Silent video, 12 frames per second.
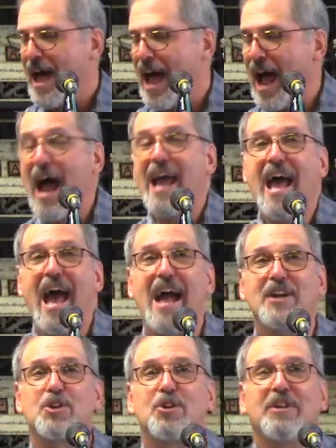I
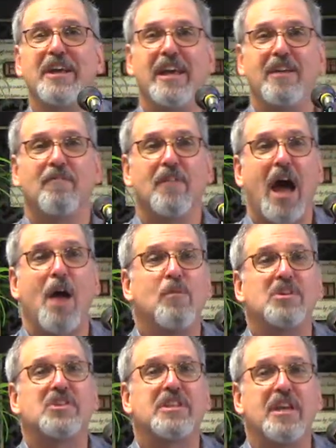
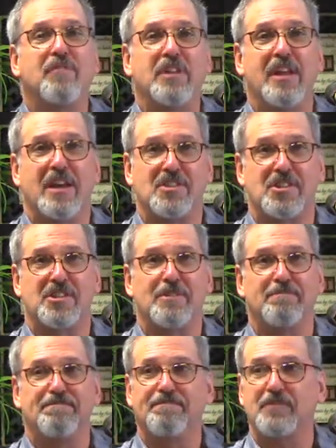was given this
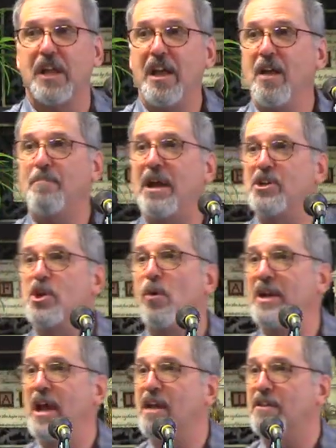by Joe and
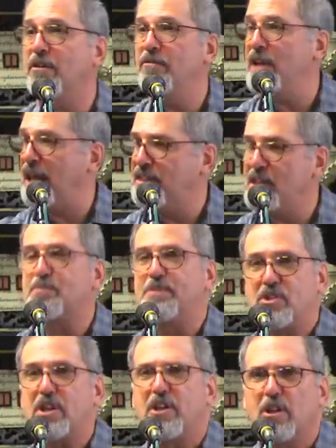Heather, not this
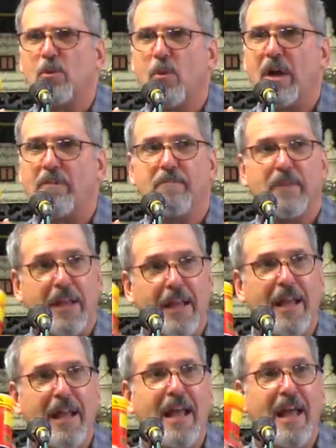particular one,
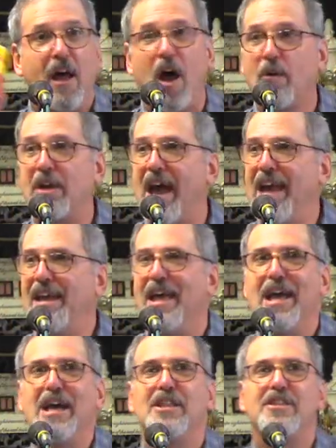okay?
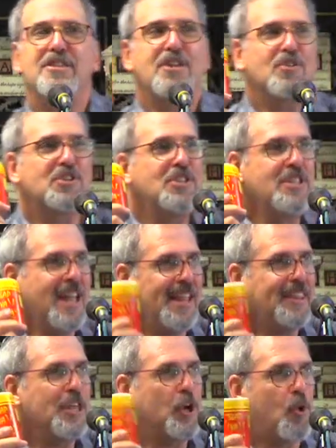There's
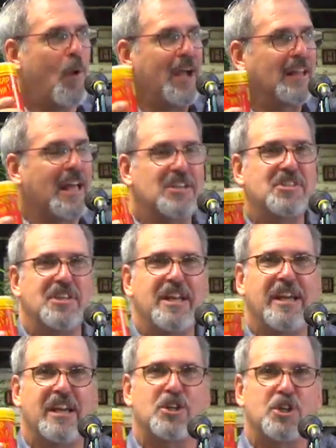nothing quite like sitting
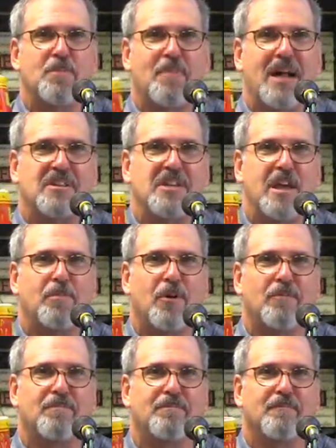at a Shabbat table
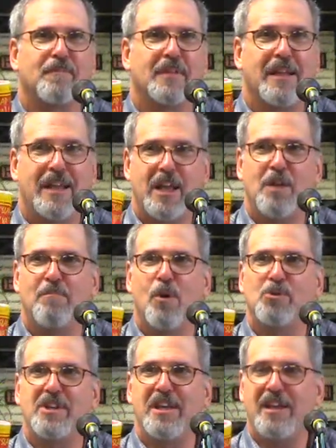in
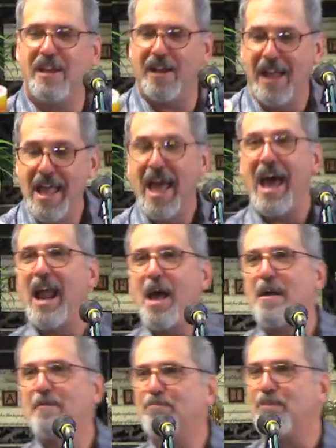Modi'in, and I
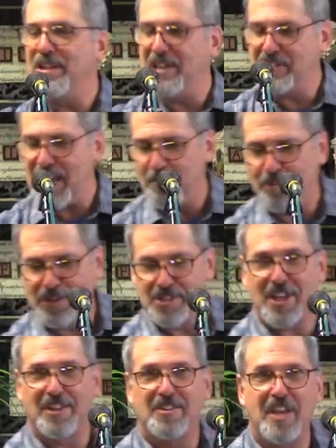bring this out and put this
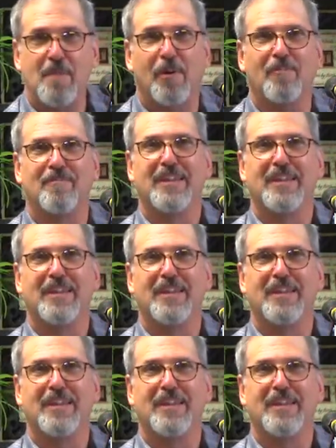on the table.